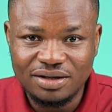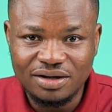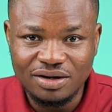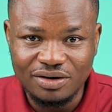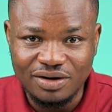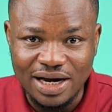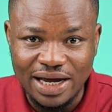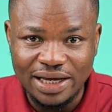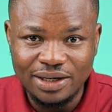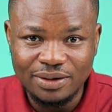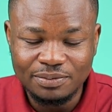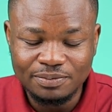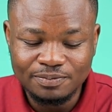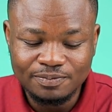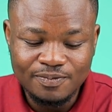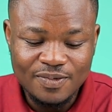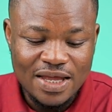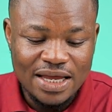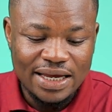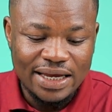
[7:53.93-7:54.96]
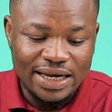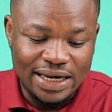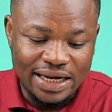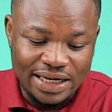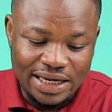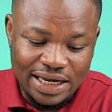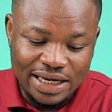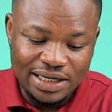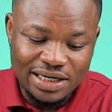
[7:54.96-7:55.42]
All right,
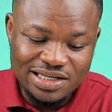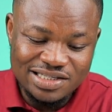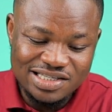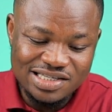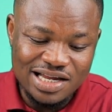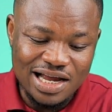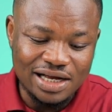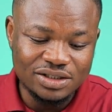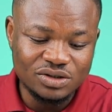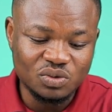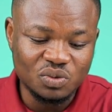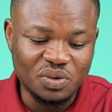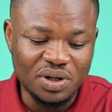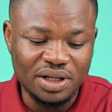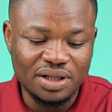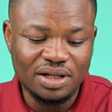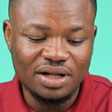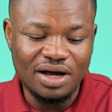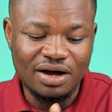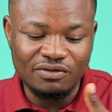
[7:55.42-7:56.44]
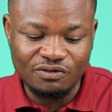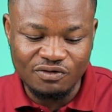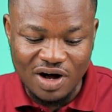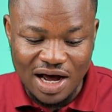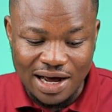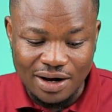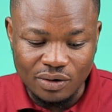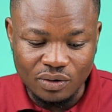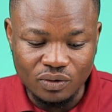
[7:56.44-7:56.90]
again, this starts with a
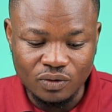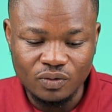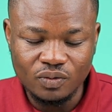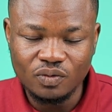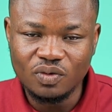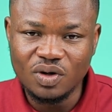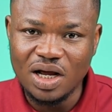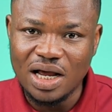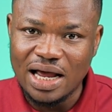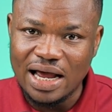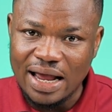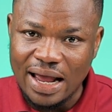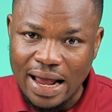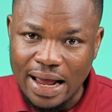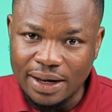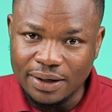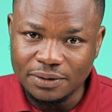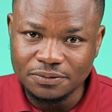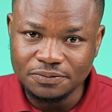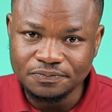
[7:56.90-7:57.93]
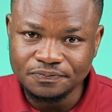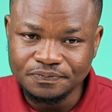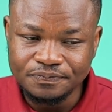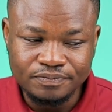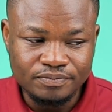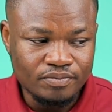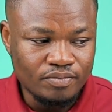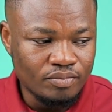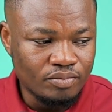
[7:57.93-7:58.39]
vowel a,
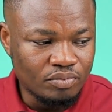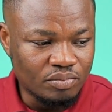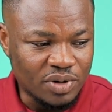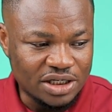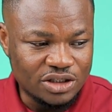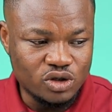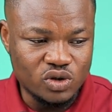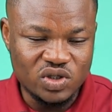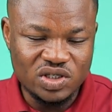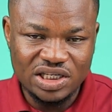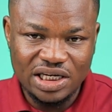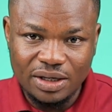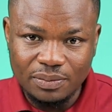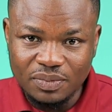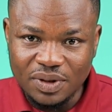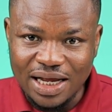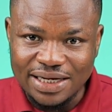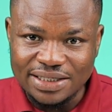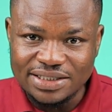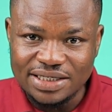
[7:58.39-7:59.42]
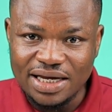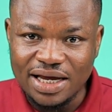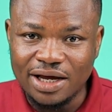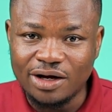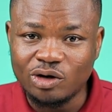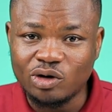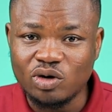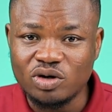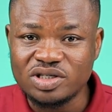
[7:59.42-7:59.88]
but you skip that
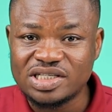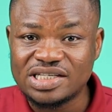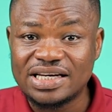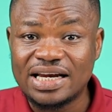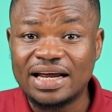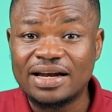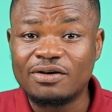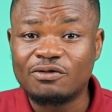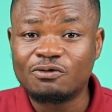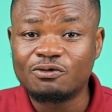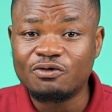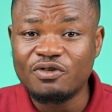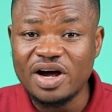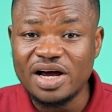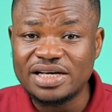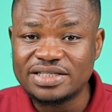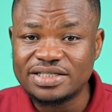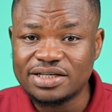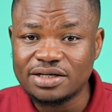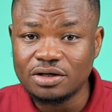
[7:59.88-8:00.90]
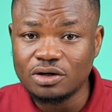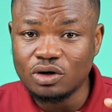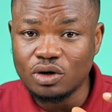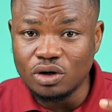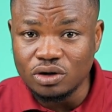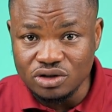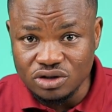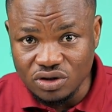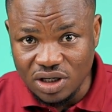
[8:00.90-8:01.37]
and consider the first
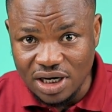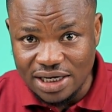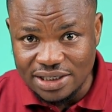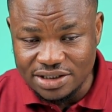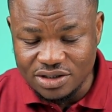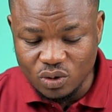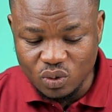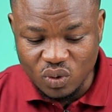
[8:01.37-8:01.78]
consonant,